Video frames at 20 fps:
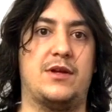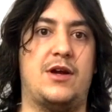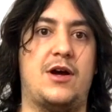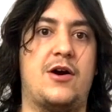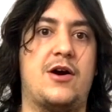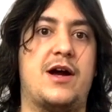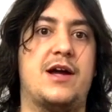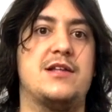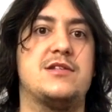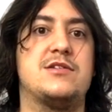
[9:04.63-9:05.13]

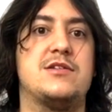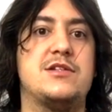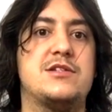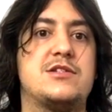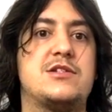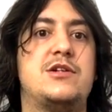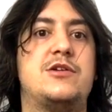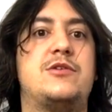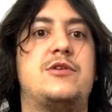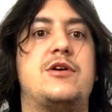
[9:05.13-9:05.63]
All right, so let's
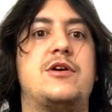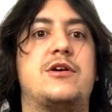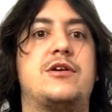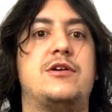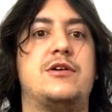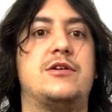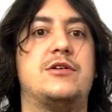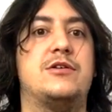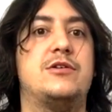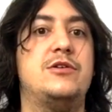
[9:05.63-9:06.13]
go to our
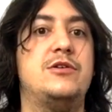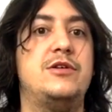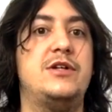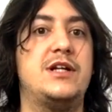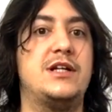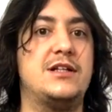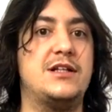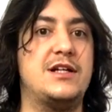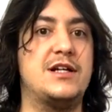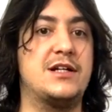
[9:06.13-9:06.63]

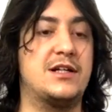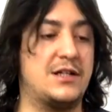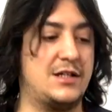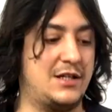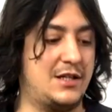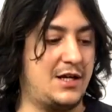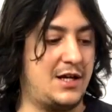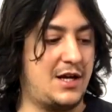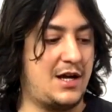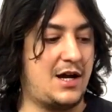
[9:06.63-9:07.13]
concluding lick,
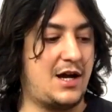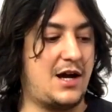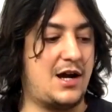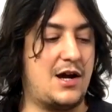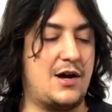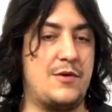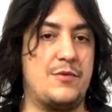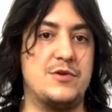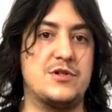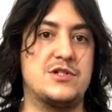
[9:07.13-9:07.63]

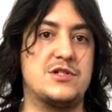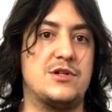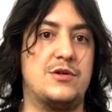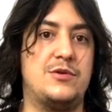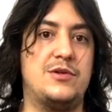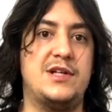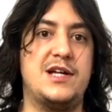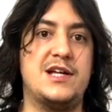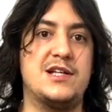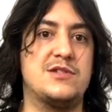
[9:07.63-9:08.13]
uh, which
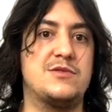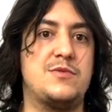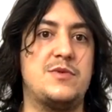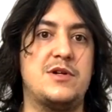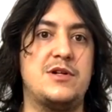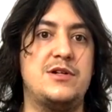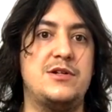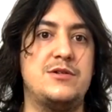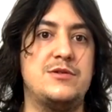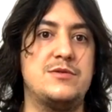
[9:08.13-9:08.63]
only has
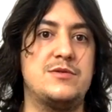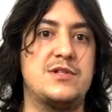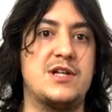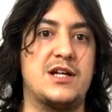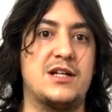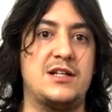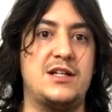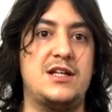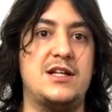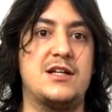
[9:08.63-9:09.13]
one new
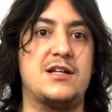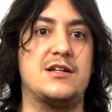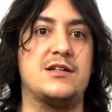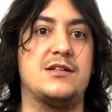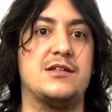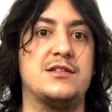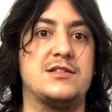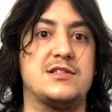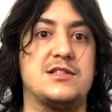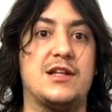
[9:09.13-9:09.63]
technique,
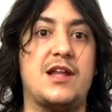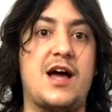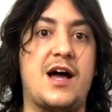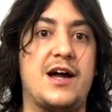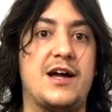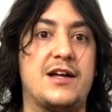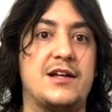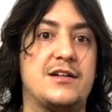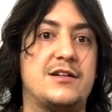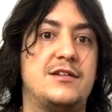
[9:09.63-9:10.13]
a
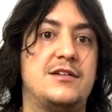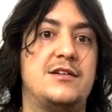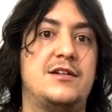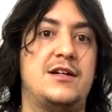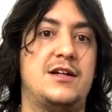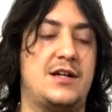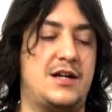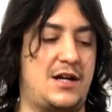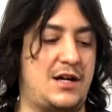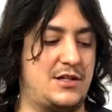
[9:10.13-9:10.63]
slide.
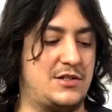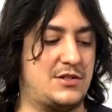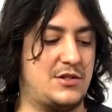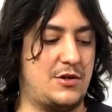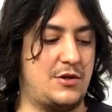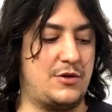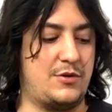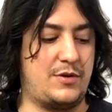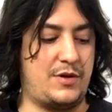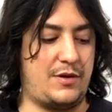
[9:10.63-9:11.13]

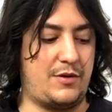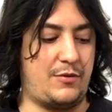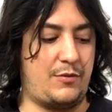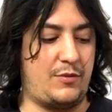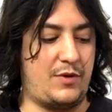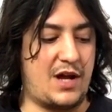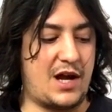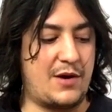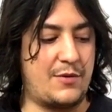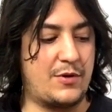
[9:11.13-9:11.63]
So
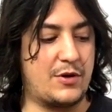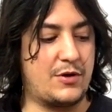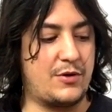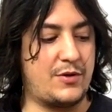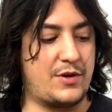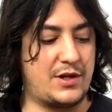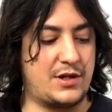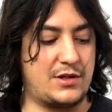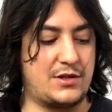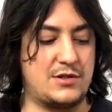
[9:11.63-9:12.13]
now we're
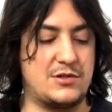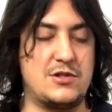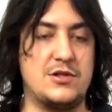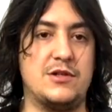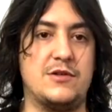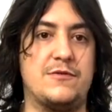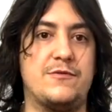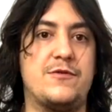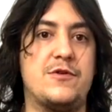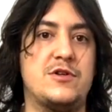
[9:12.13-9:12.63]
going to
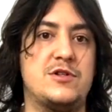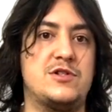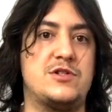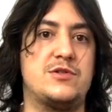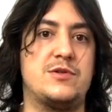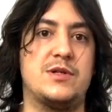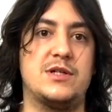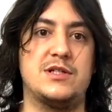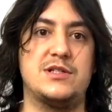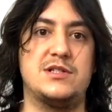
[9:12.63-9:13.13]
the first
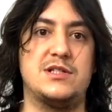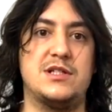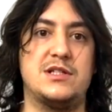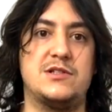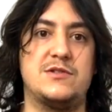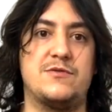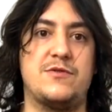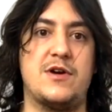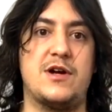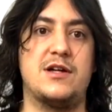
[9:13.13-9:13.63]
string,
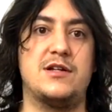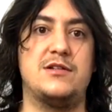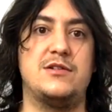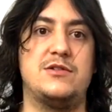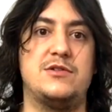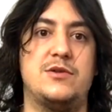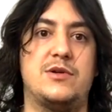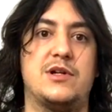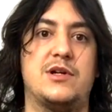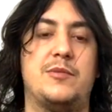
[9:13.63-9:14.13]
sixth
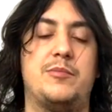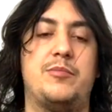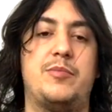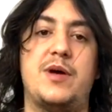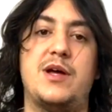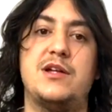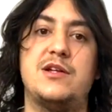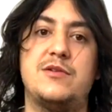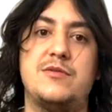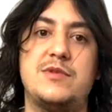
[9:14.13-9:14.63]
fret, doing a
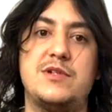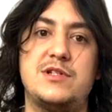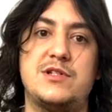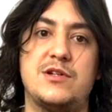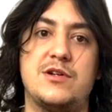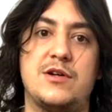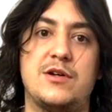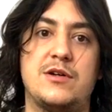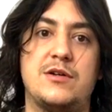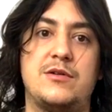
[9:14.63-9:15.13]
bend and
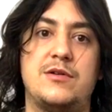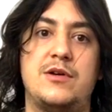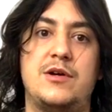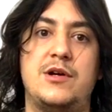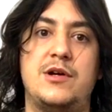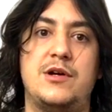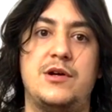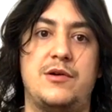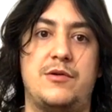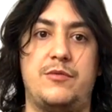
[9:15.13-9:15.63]
return.
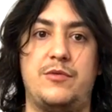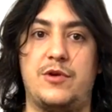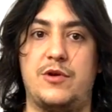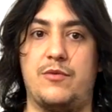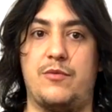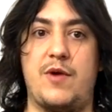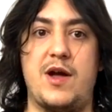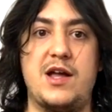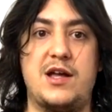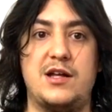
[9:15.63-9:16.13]
We
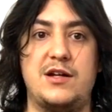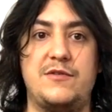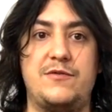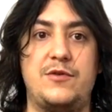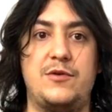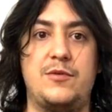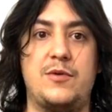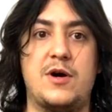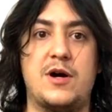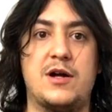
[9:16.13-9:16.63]
can rake it if
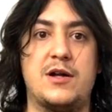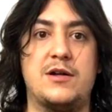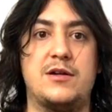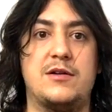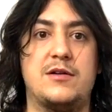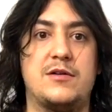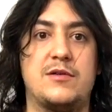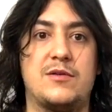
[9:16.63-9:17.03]
you want.